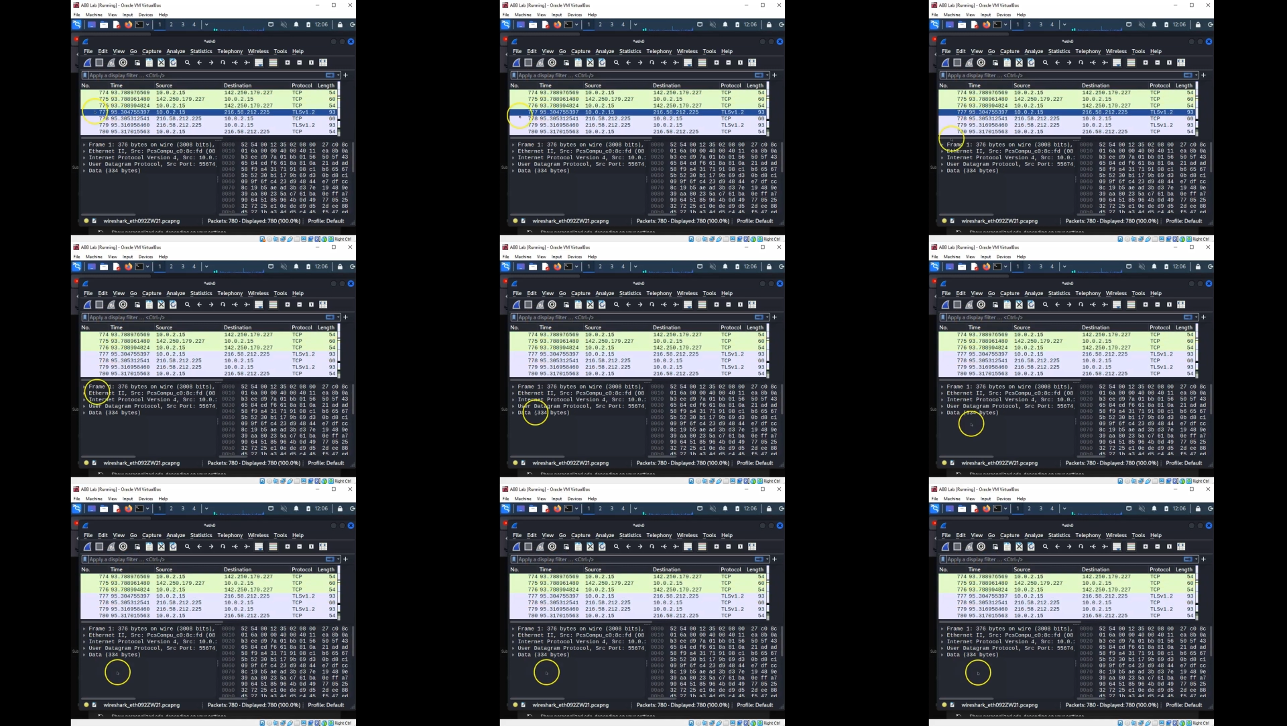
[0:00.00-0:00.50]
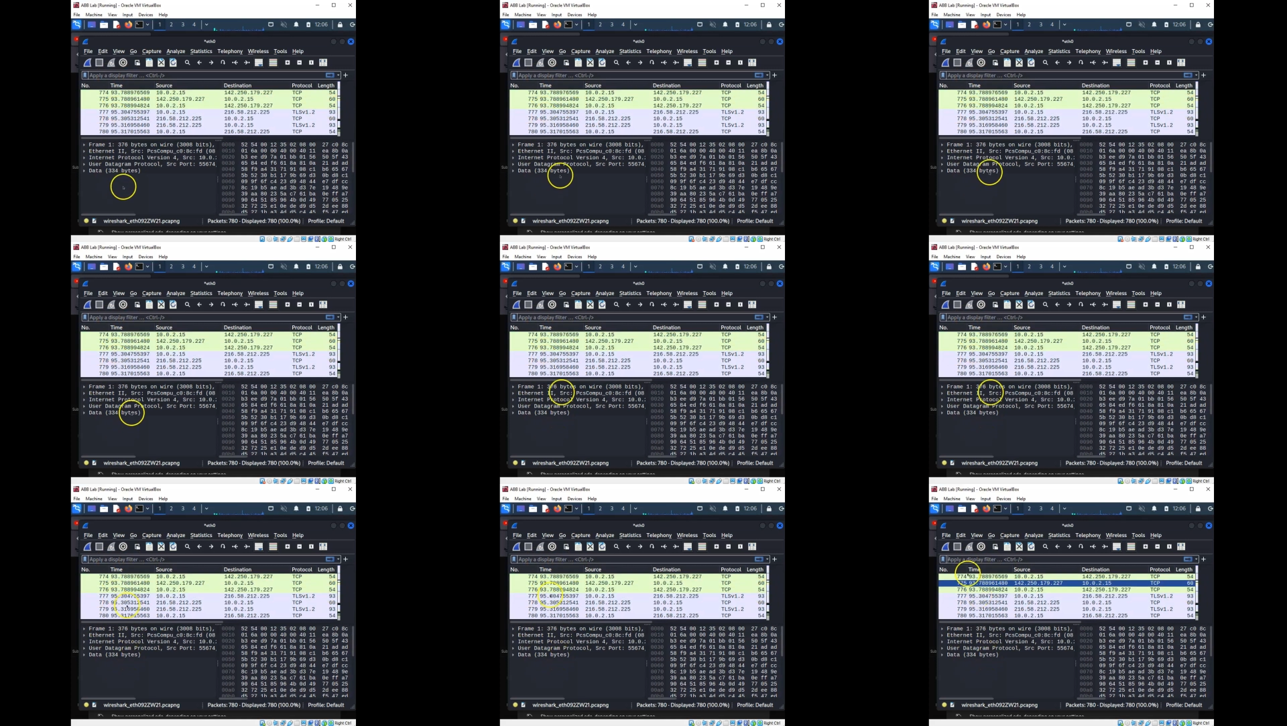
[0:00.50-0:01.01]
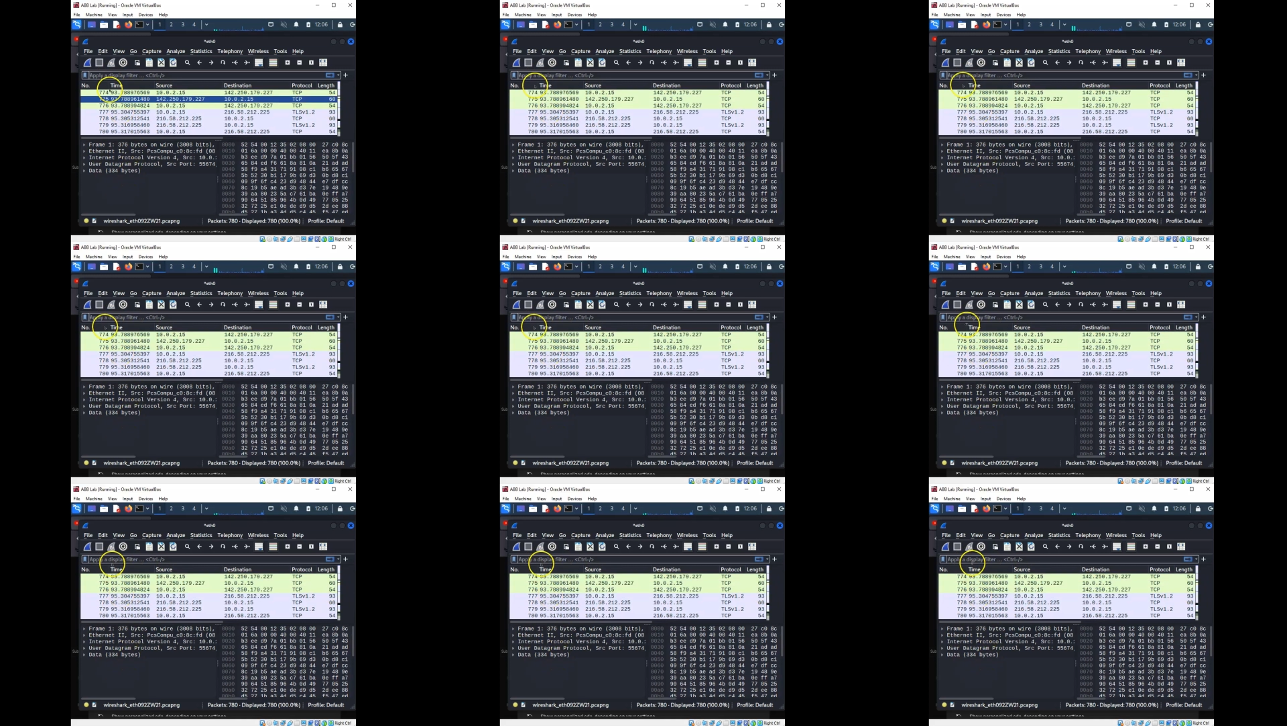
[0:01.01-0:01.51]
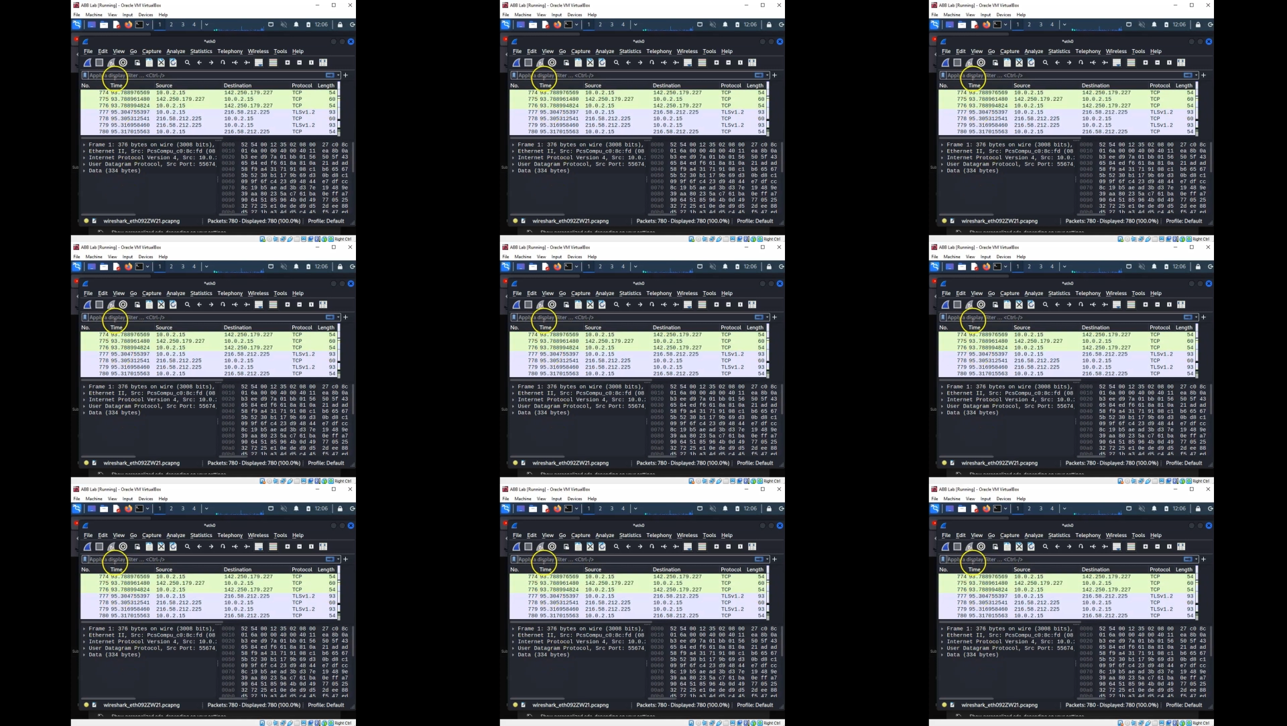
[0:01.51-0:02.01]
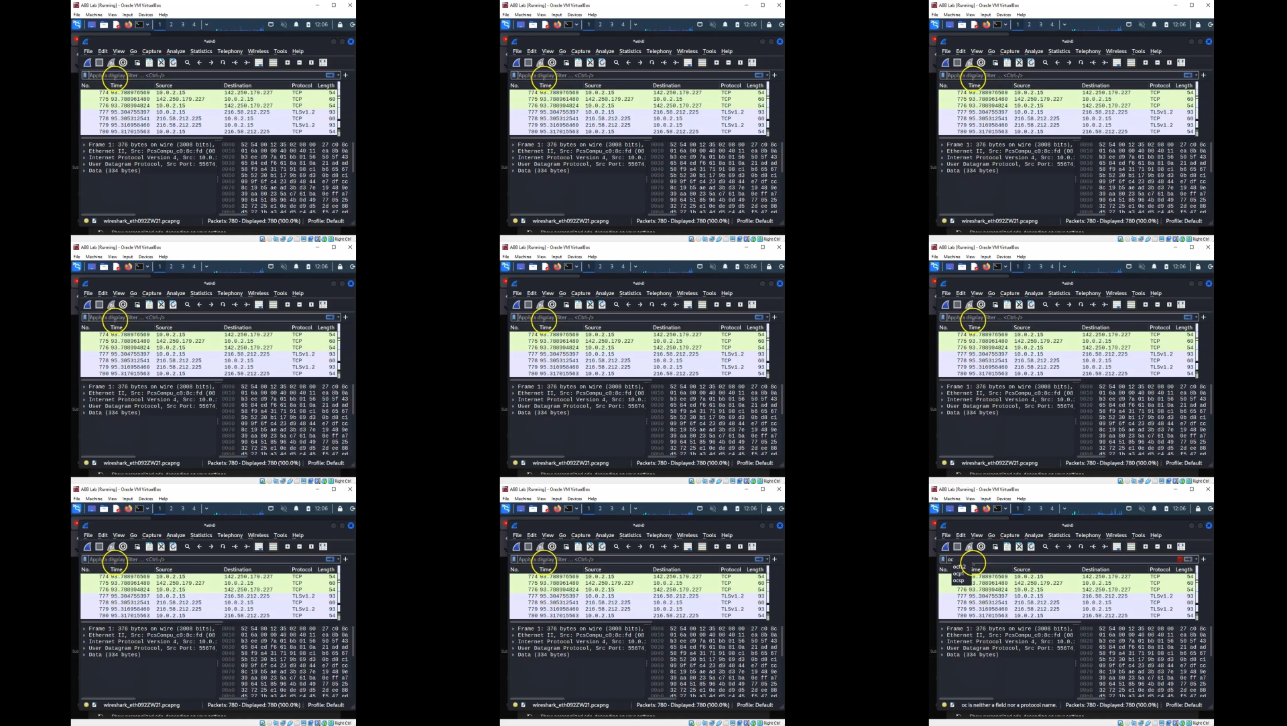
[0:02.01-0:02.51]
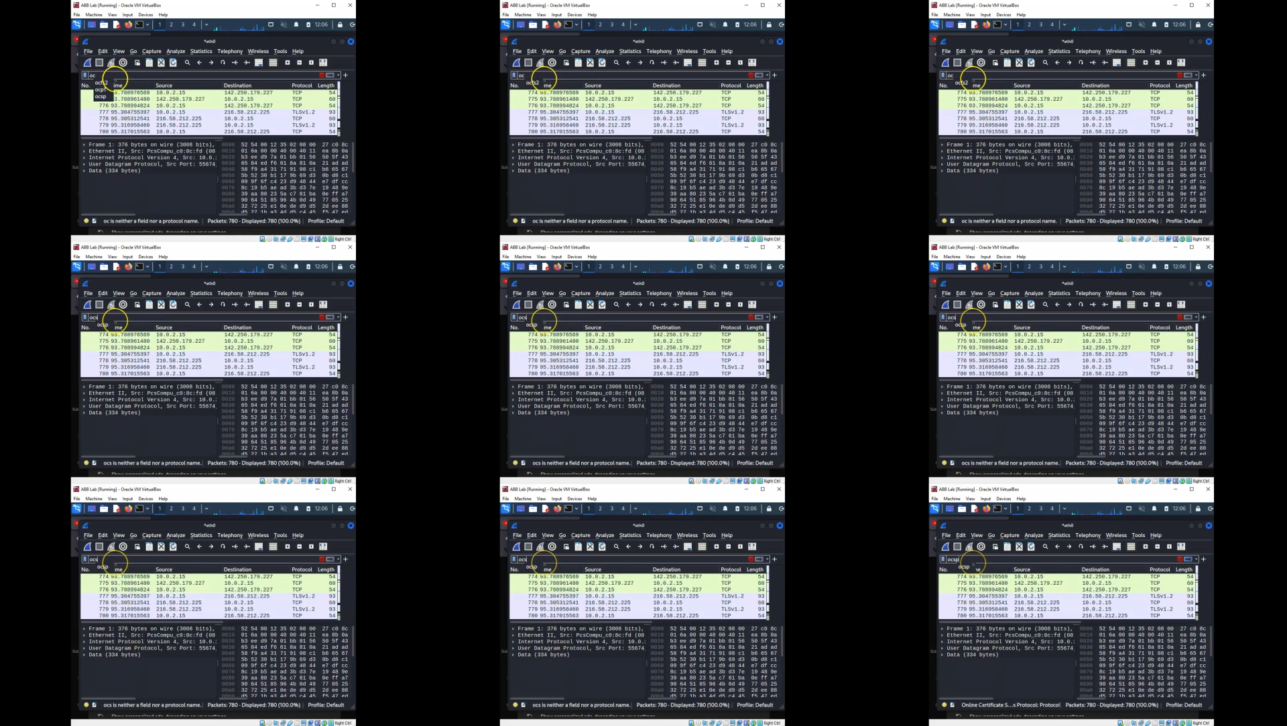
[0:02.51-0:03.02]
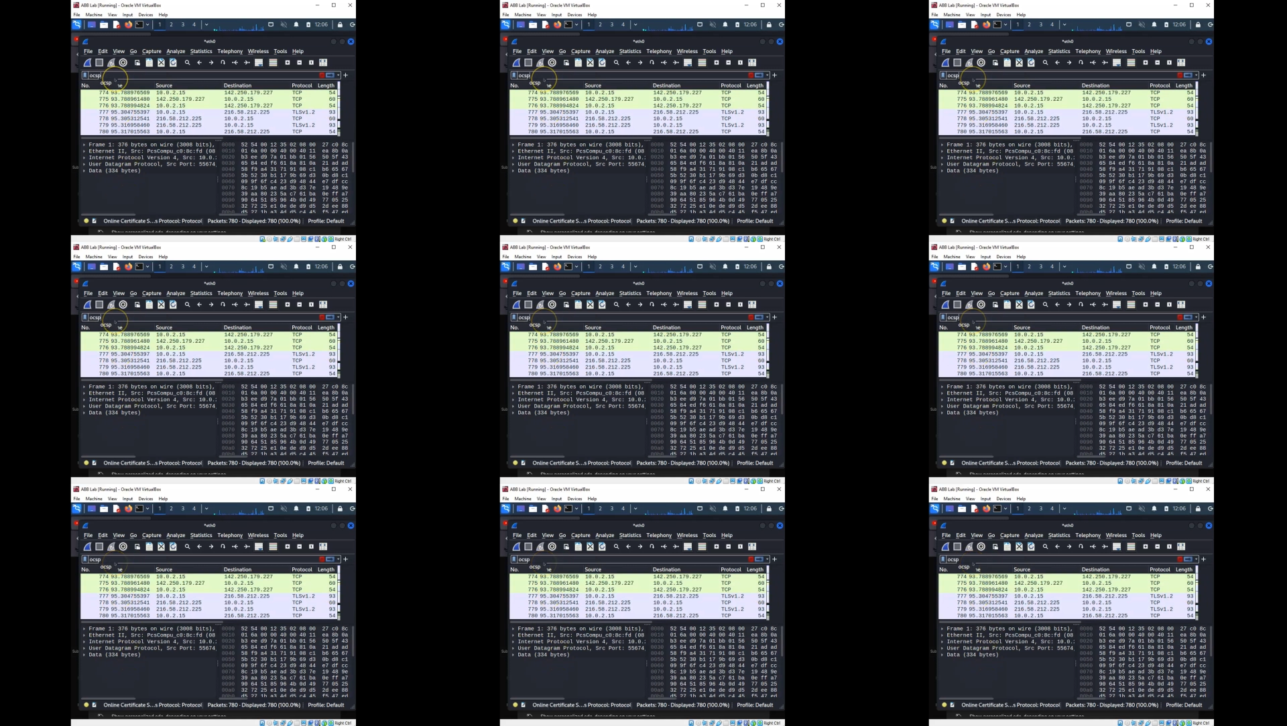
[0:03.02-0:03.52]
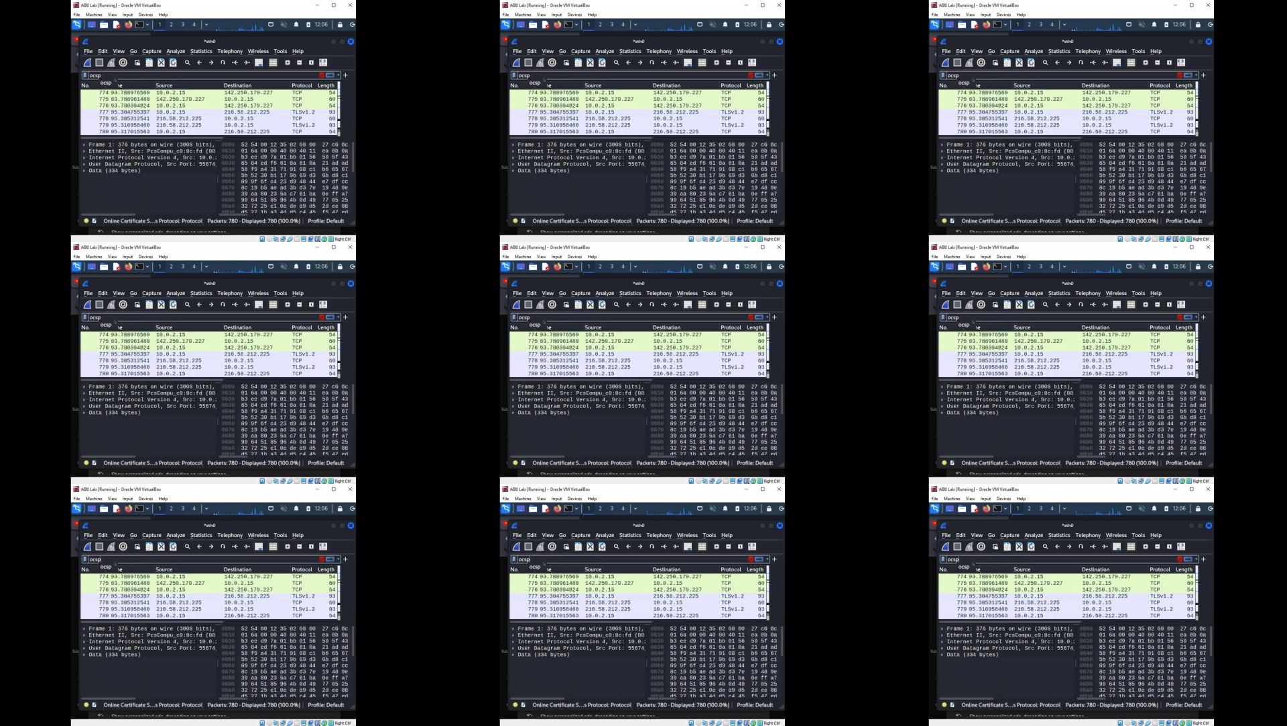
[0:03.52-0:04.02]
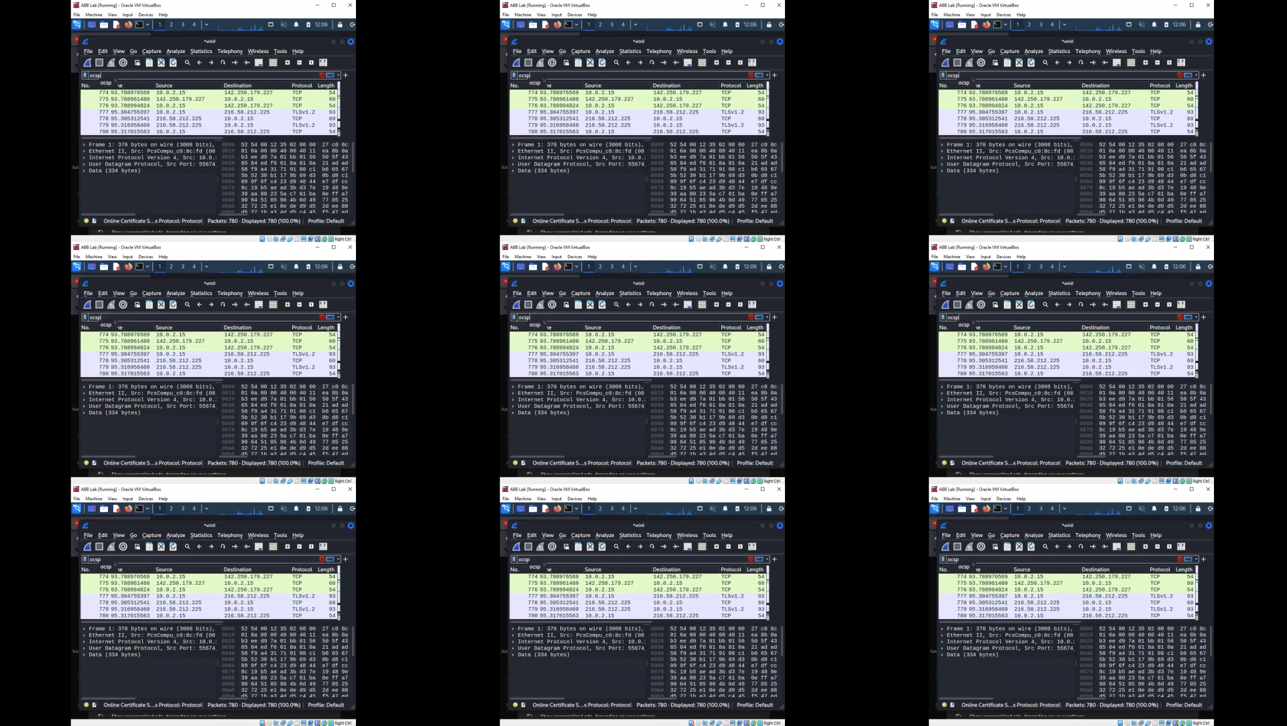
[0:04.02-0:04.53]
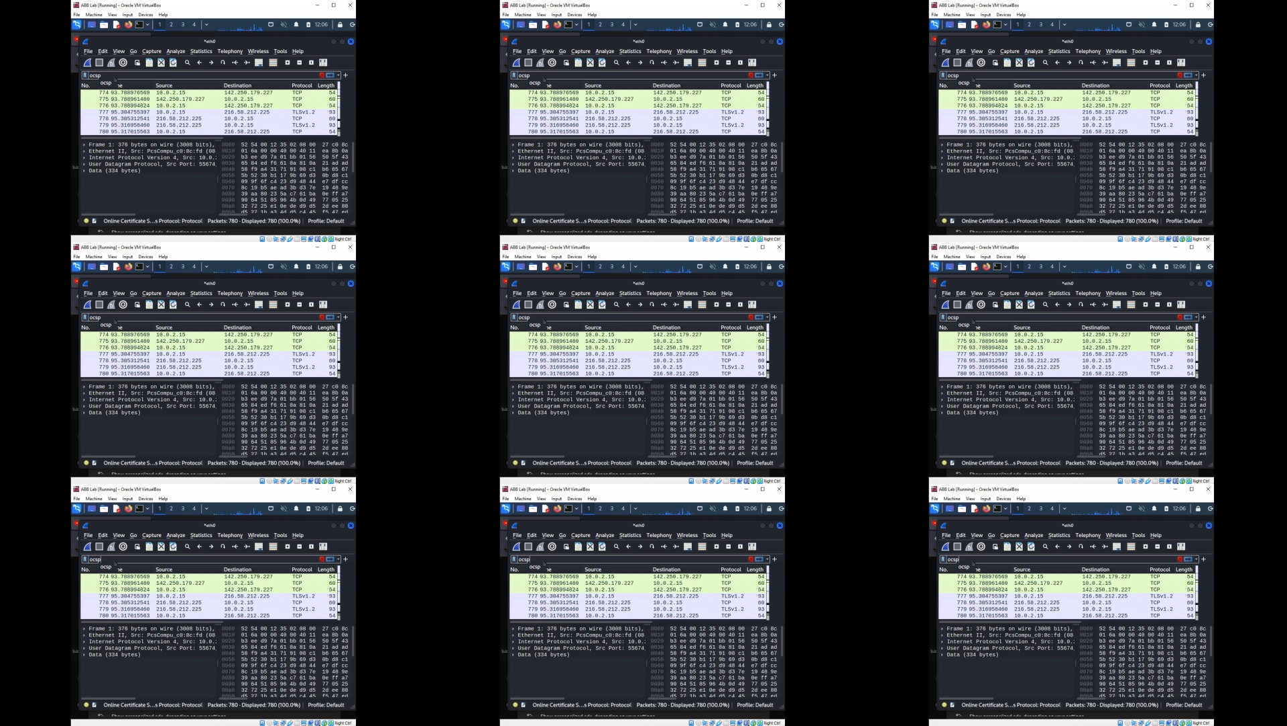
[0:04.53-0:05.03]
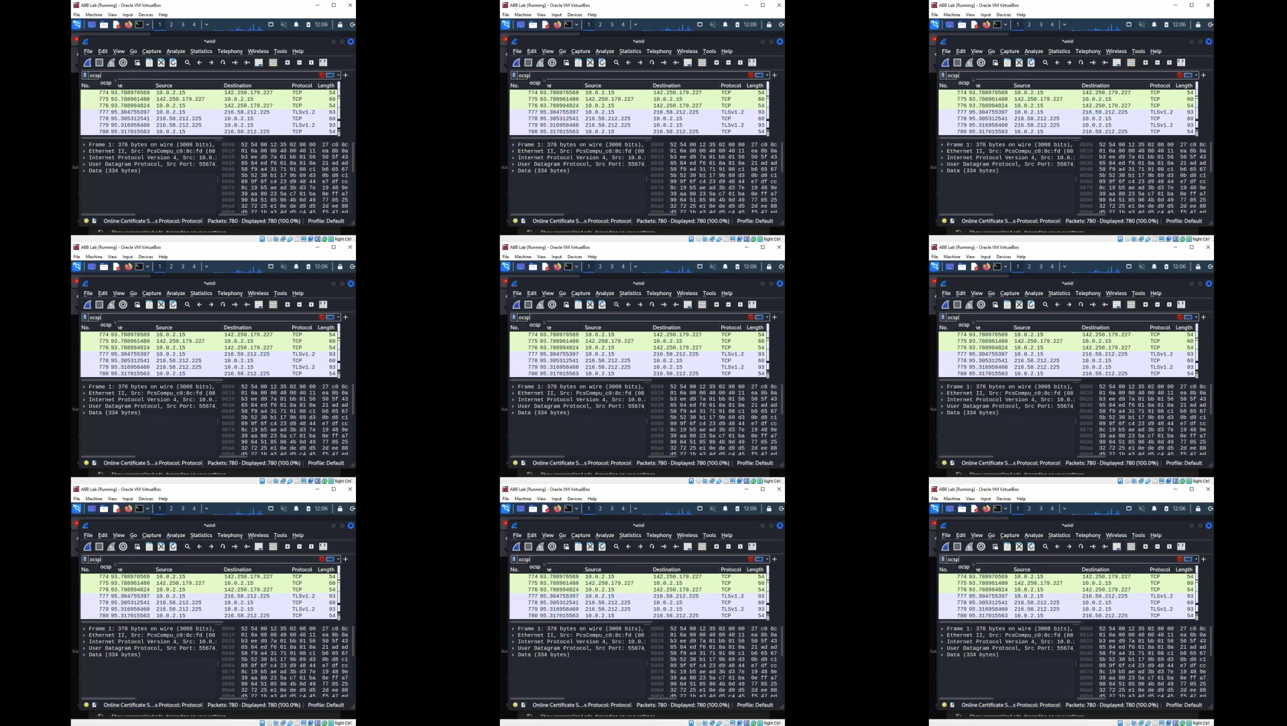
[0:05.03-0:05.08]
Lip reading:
(no speaker visible)